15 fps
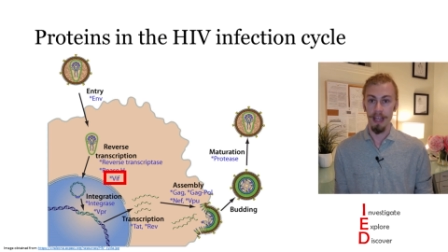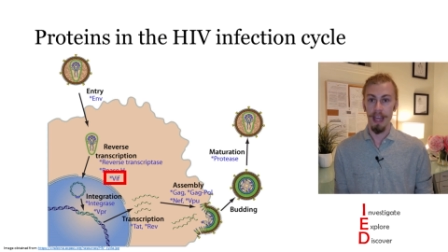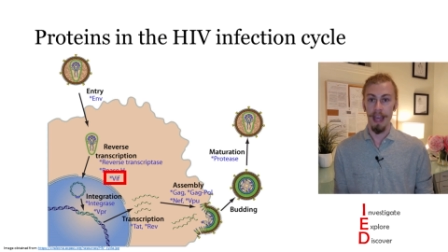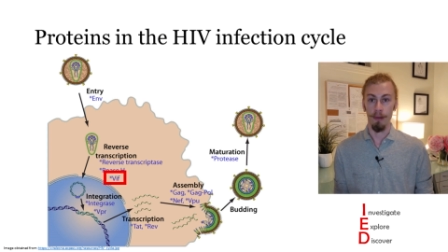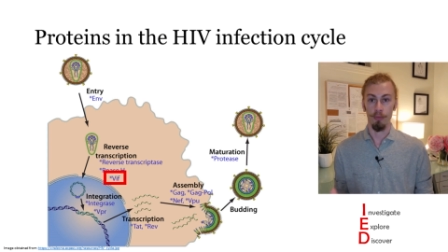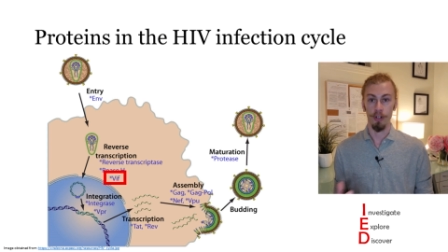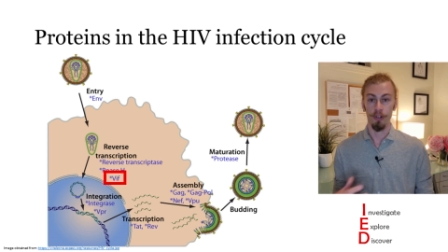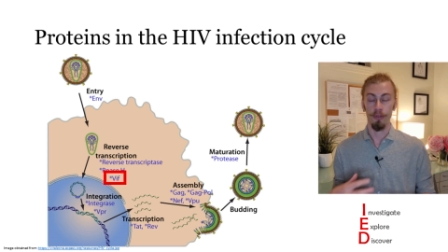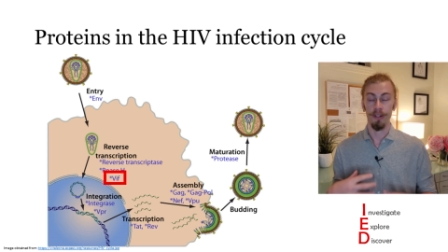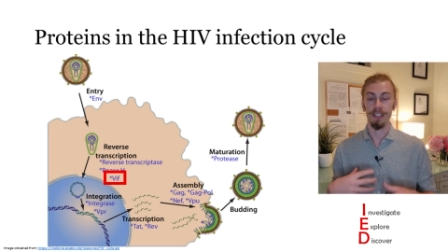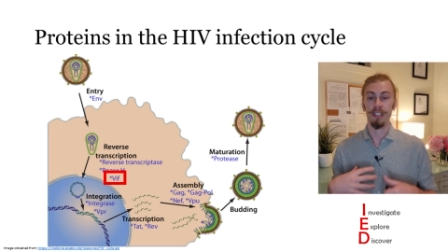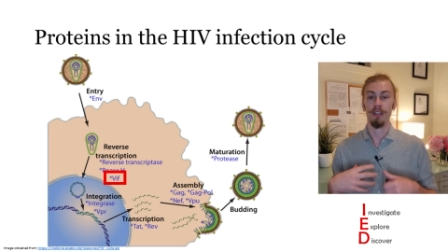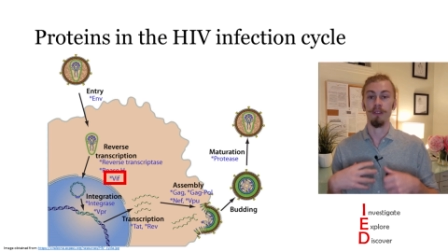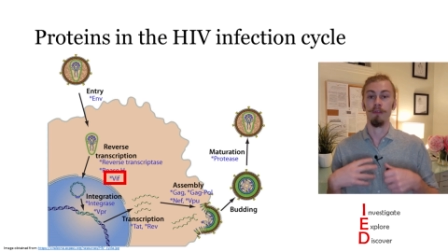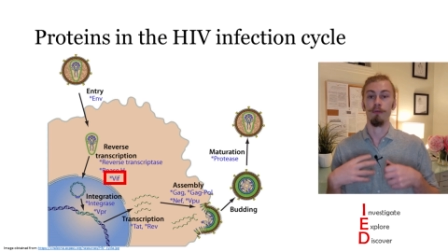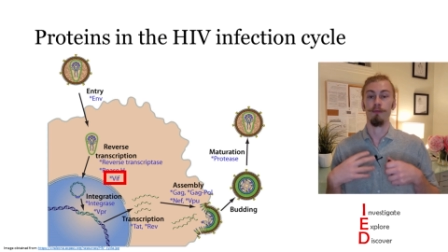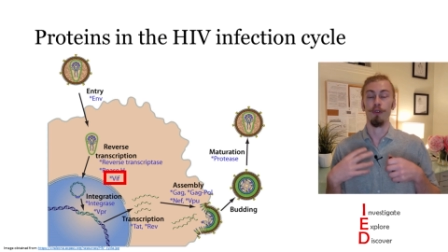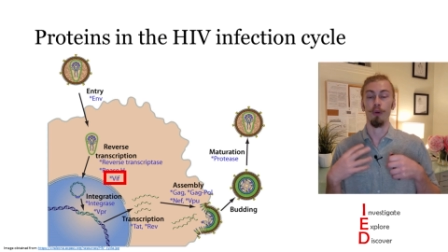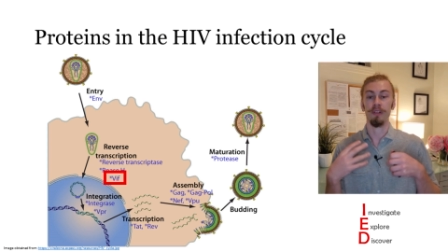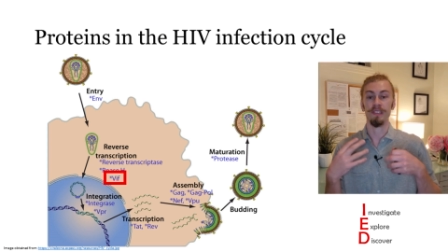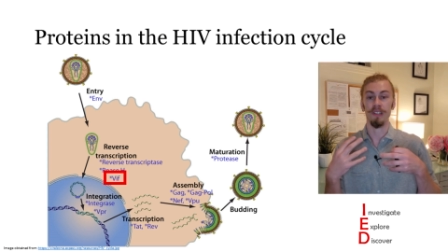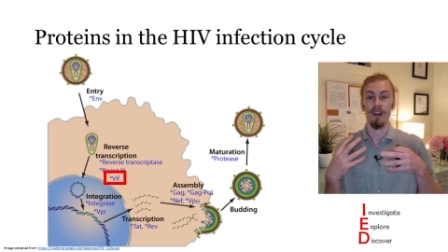and we're going to
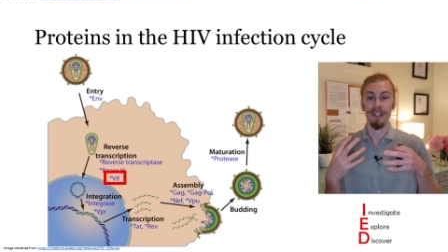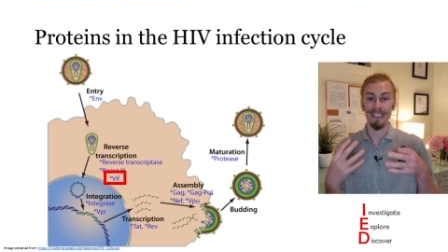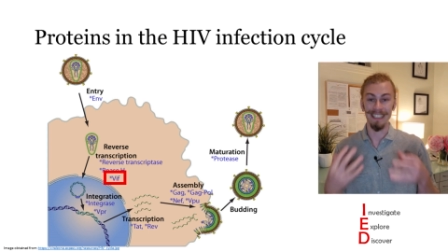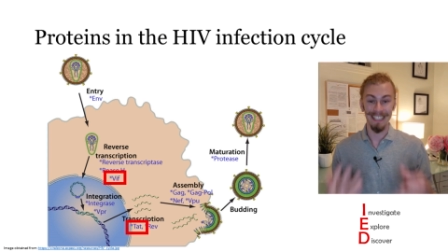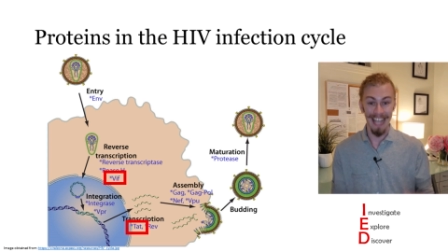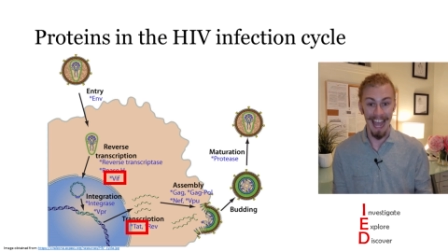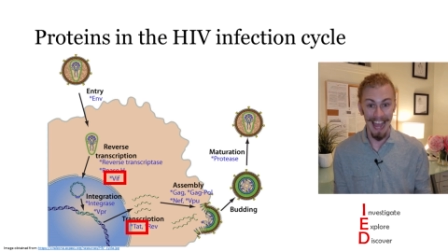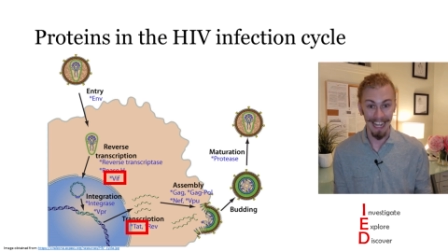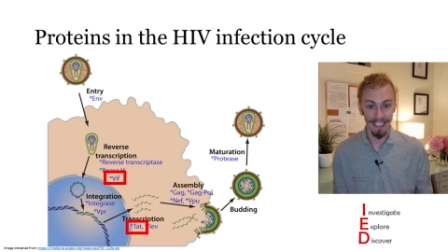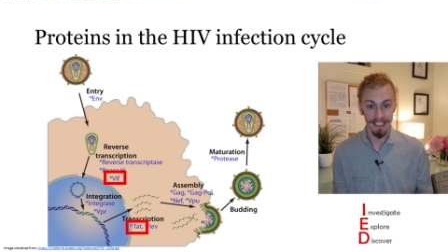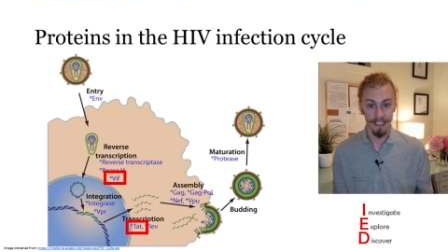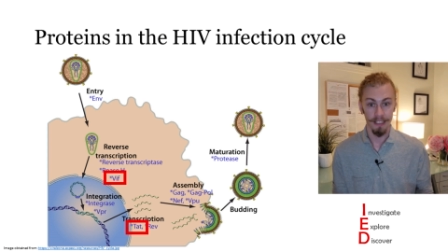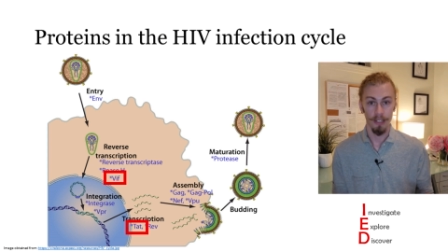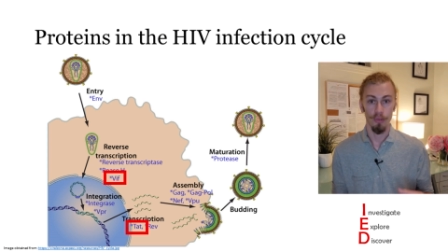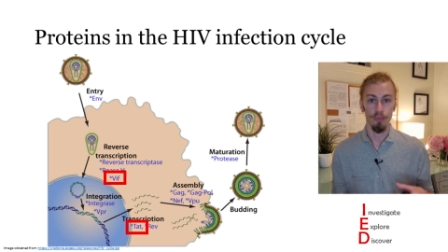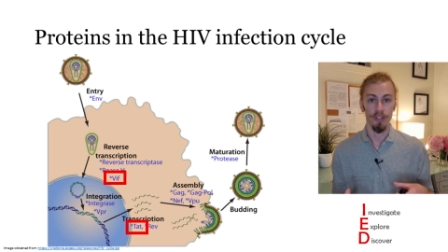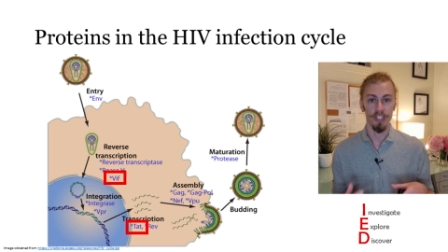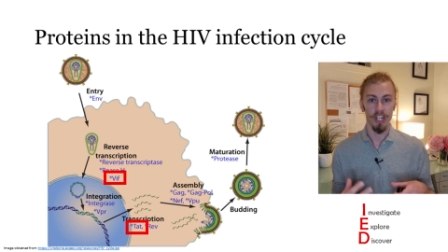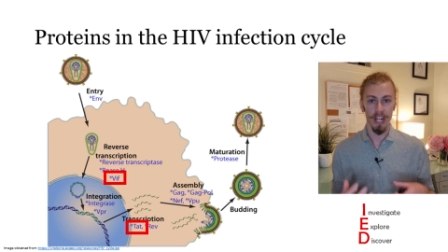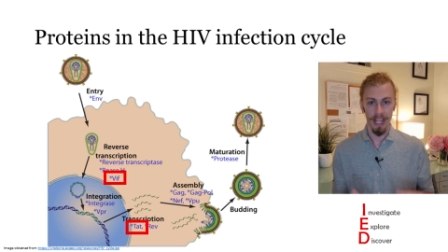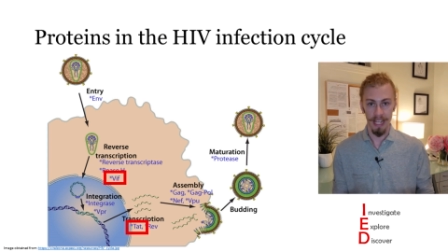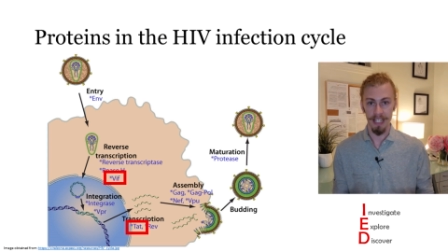focus on TAT, which
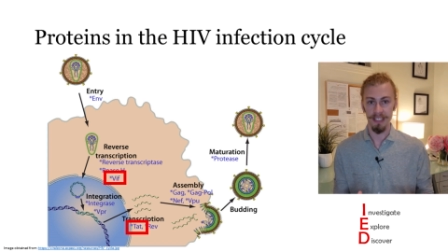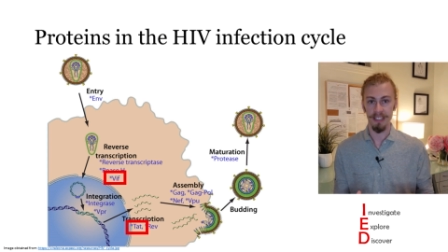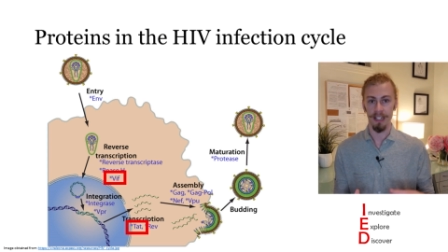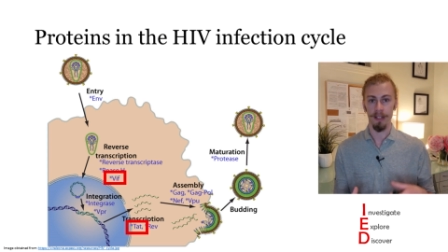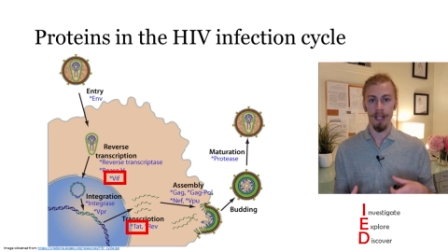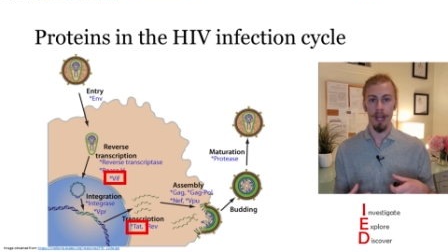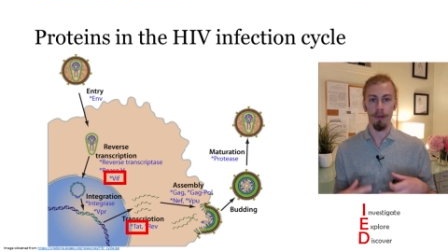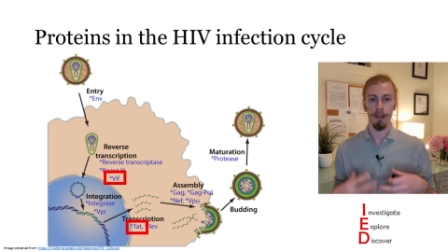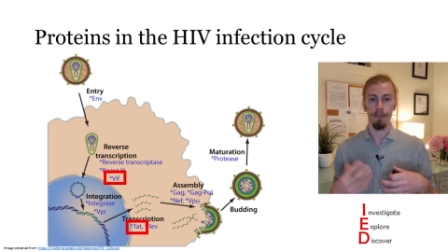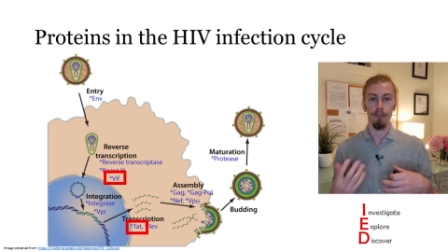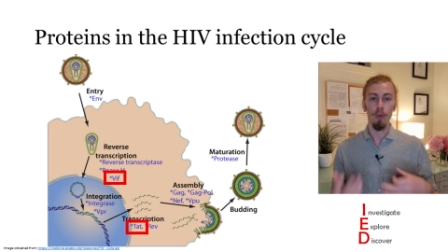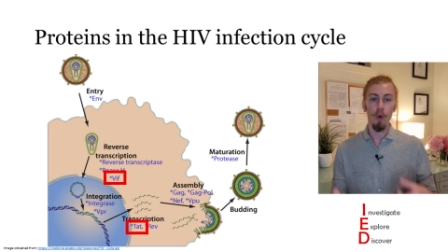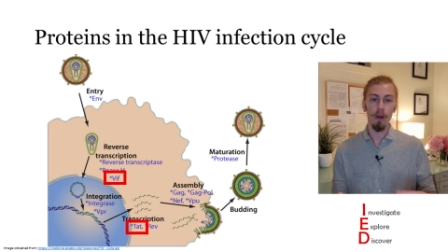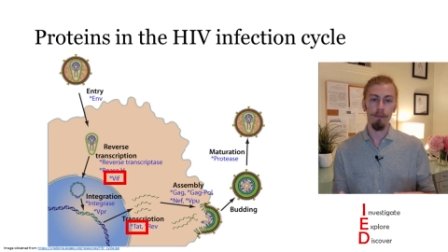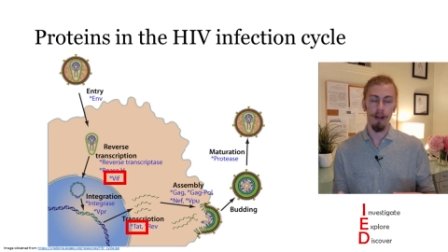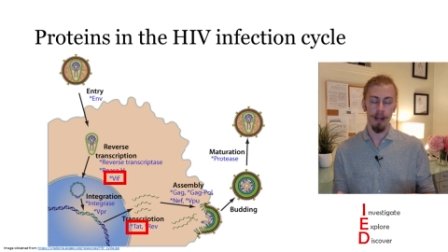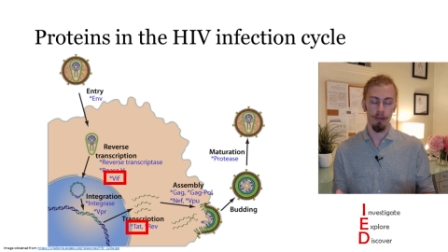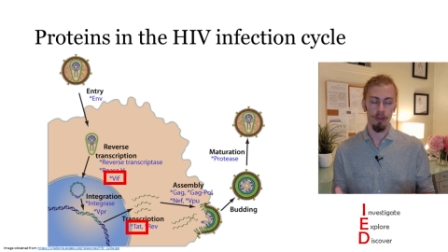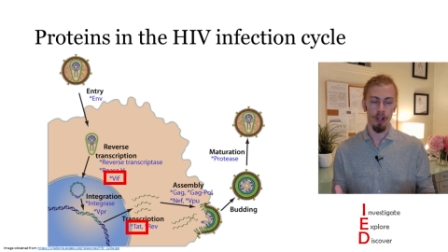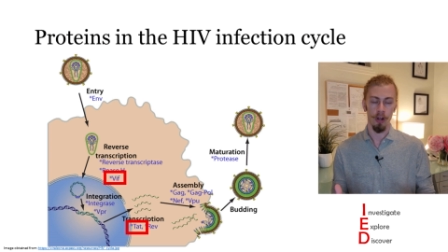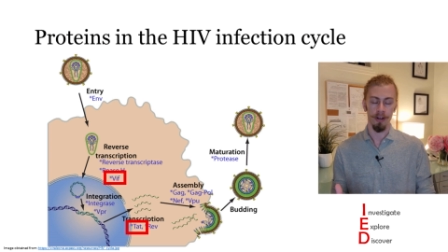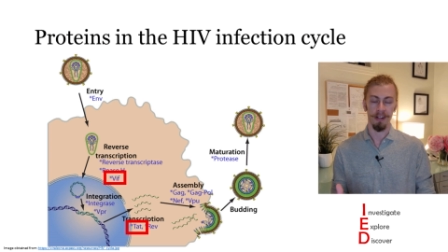aids in allowing more
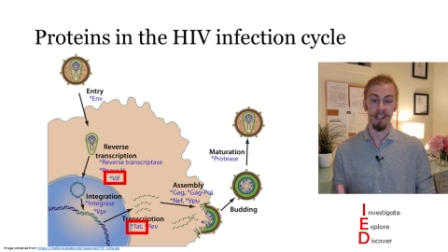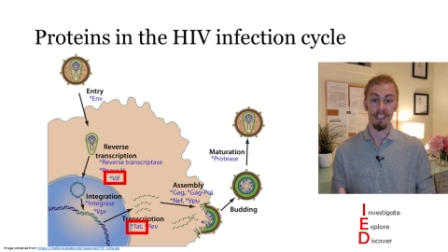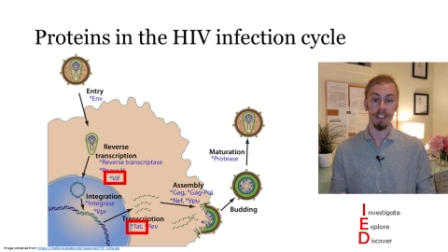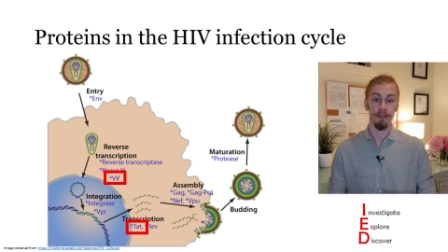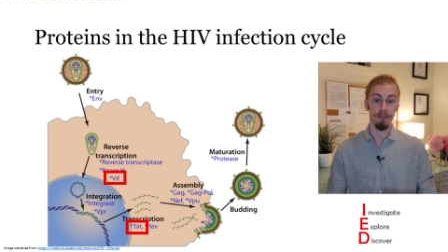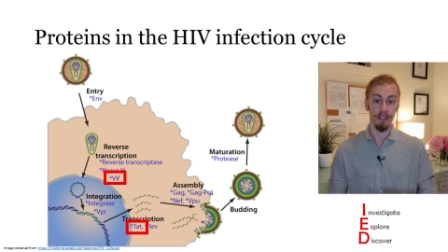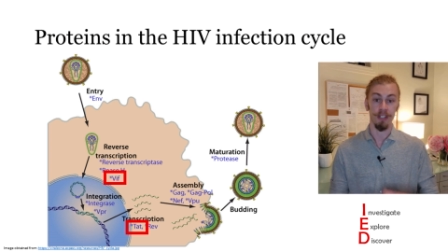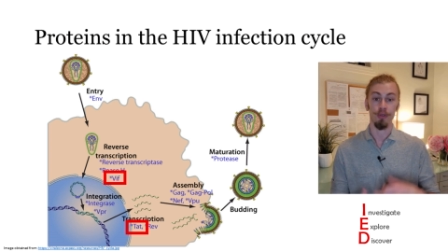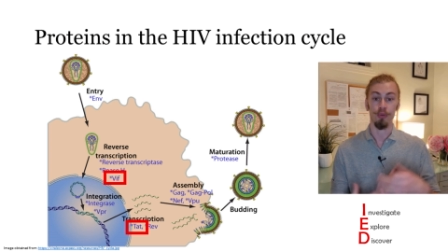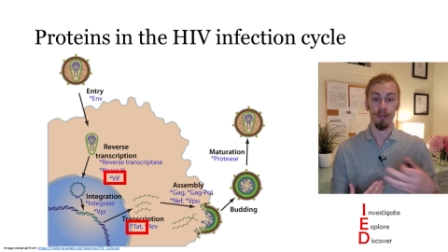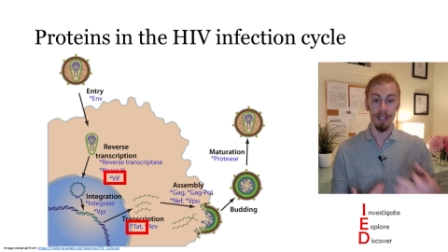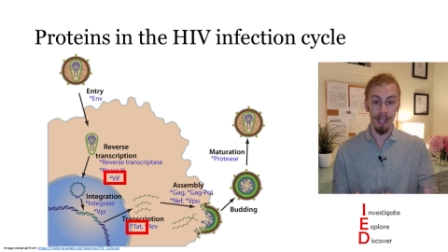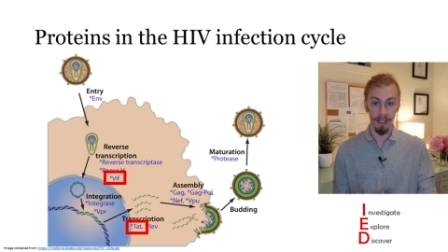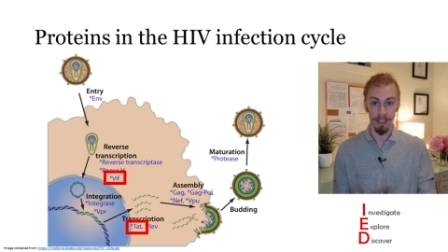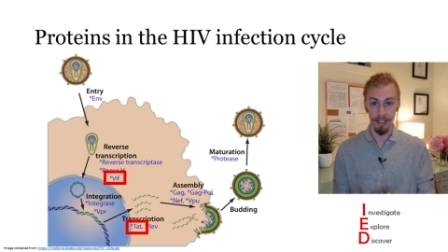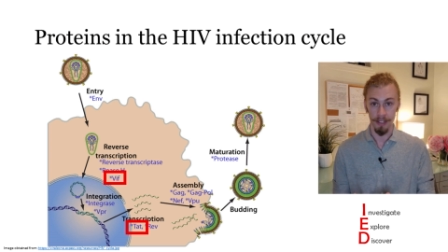viral RNA to be created.